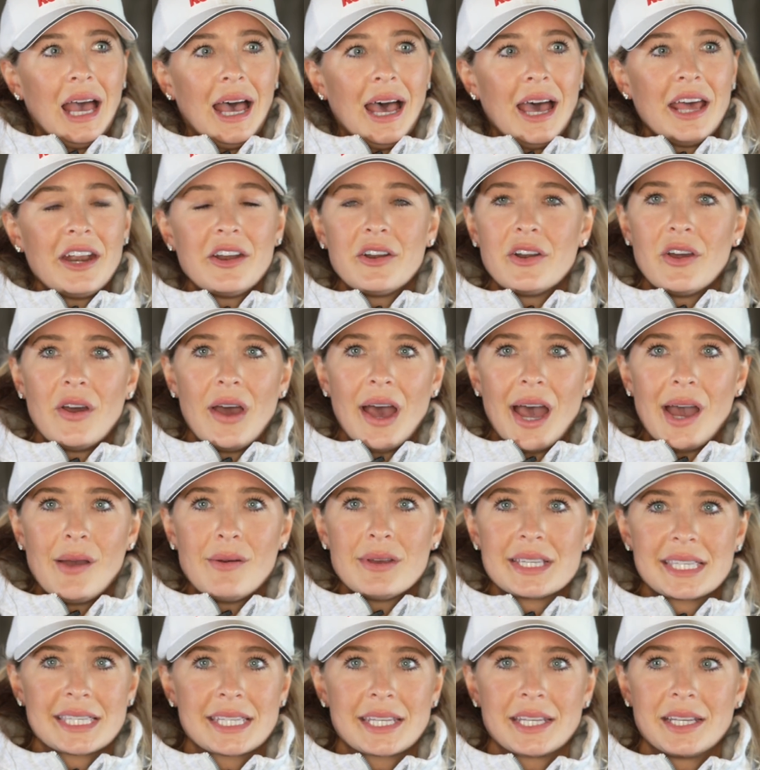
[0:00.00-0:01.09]
I don't know how
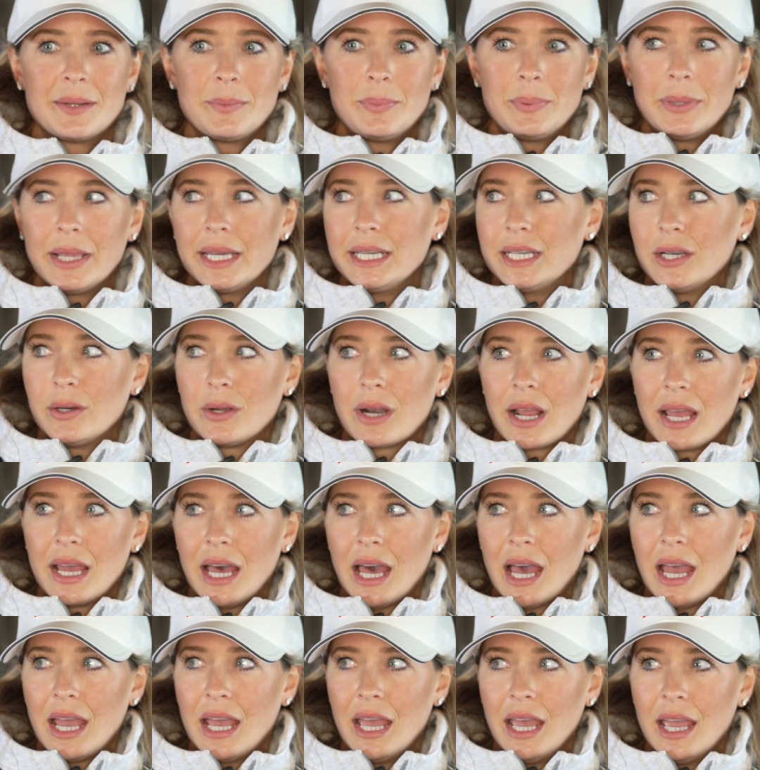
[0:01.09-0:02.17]
it's going to play out.
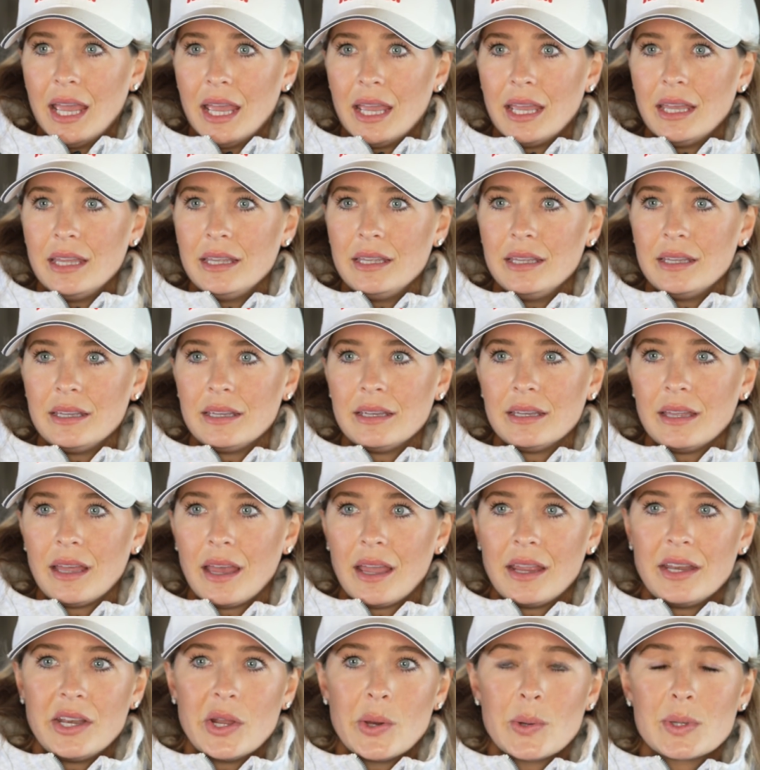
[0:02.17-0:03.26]
I
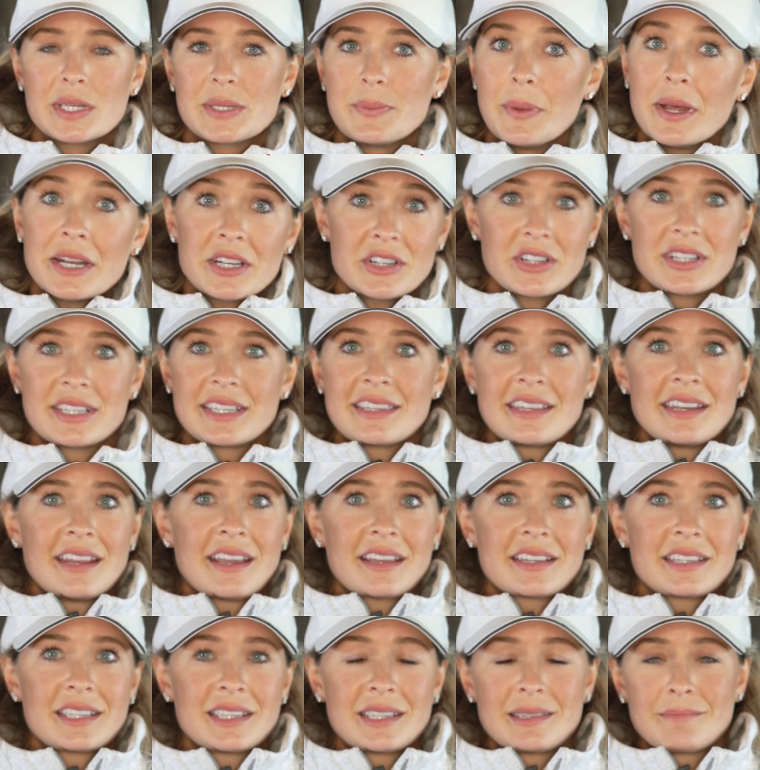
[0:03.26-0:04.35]
know as much as the
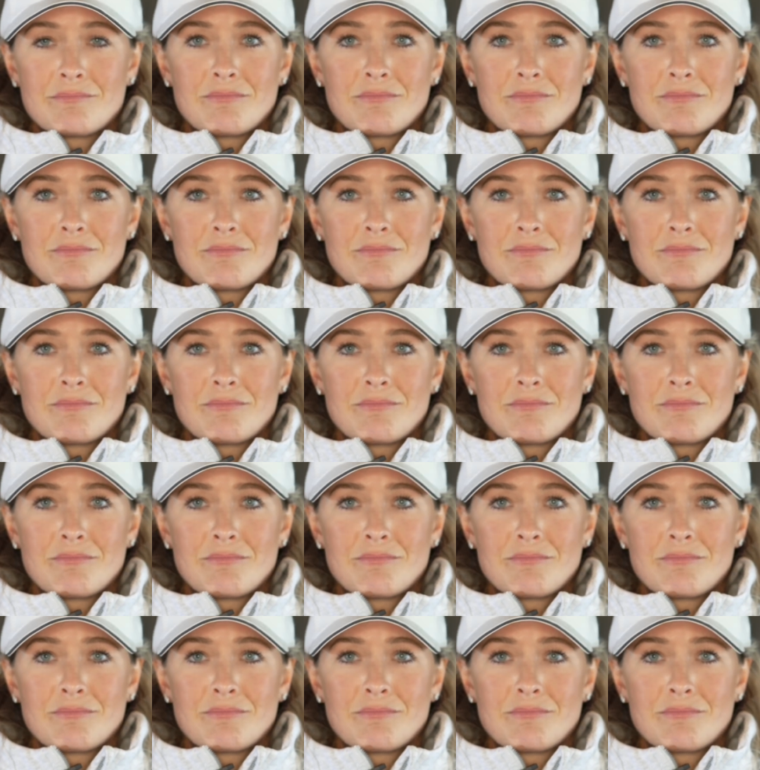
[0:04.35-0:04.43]
next